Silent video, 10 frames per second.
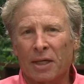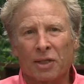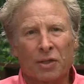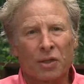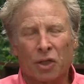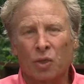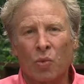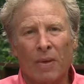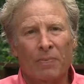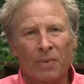just
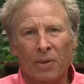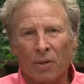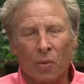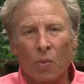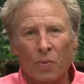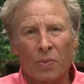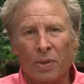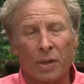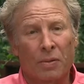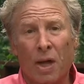swept
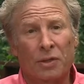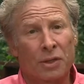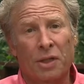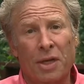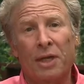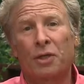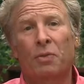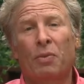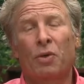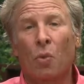not just the
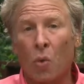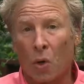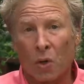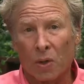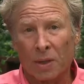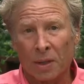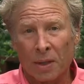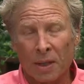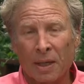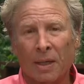nation but the world.
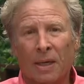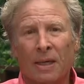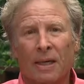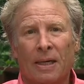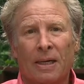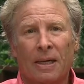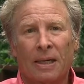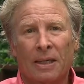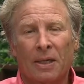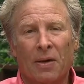
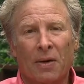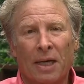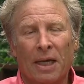You know,